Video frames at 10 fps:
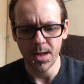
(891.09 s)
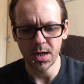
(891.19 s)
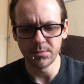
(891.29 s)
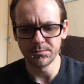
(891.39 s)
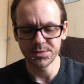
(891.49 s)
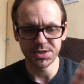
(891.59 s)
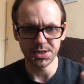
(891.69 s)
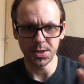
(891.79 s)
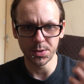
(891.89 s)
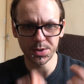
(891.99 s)
to
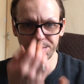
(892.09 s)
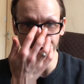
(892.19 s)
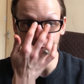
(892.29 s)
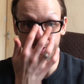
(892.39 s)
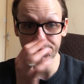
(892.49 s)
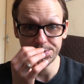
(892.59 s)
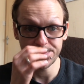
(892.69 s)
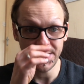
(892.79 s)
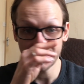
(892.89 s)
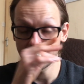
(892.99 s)
the author, who I do
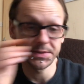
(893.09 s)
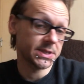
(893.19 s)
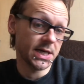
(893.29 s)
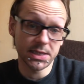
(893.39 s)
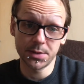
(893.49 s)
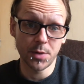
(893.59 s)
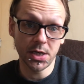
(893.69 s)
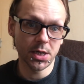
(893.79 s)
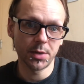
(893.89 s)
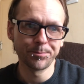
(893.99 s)
respect, obviously, as a
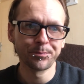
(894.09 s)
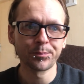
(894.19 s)
writer,